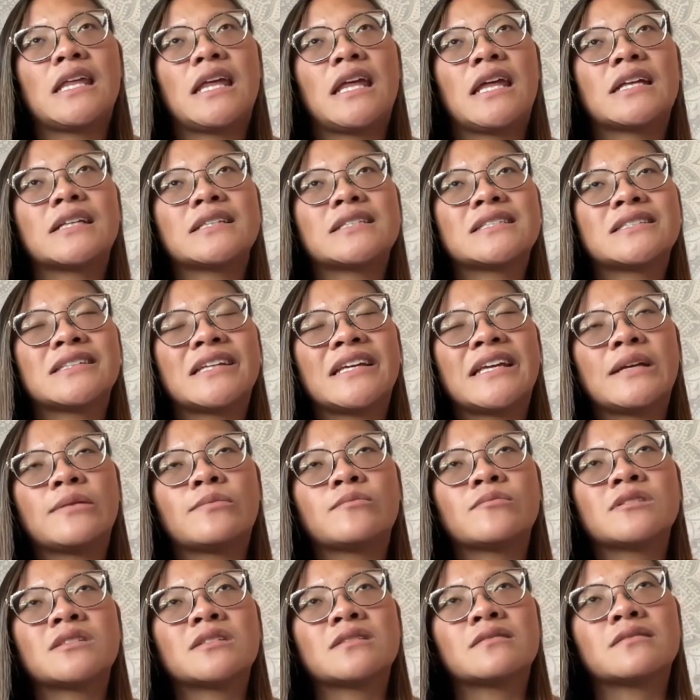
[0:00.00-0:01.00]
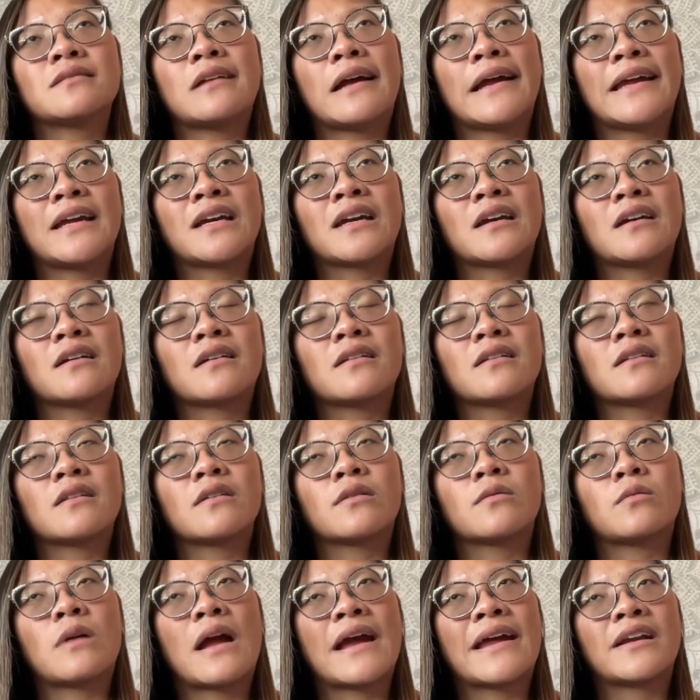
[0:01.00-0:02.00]
It seemed like
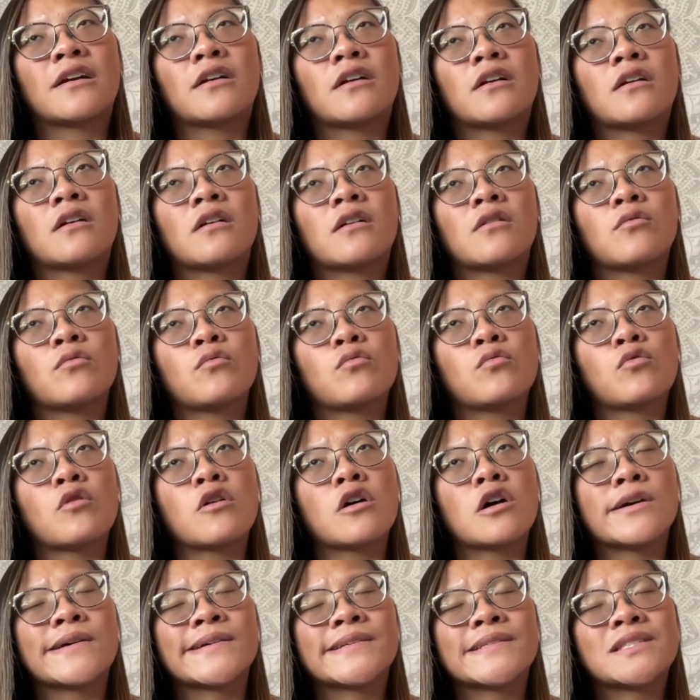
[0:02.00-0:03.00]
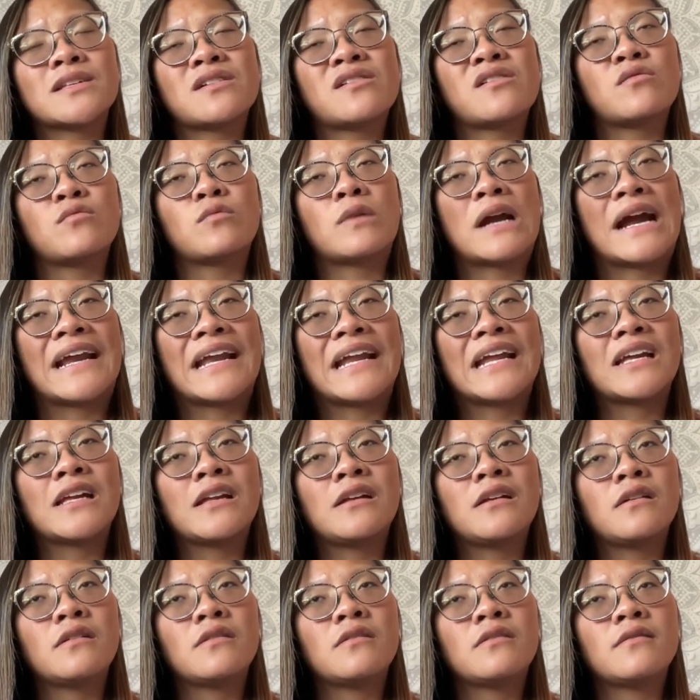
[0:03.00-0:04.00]
the writer was
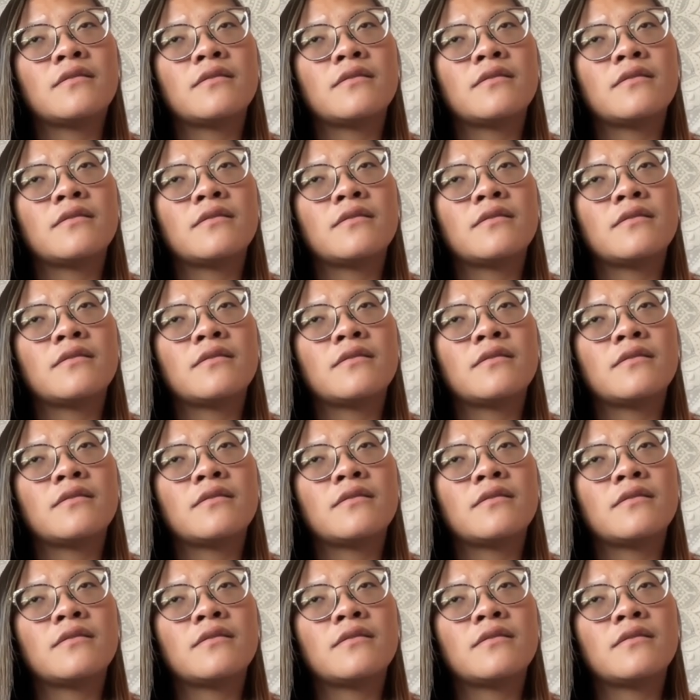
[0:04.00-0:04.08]
writing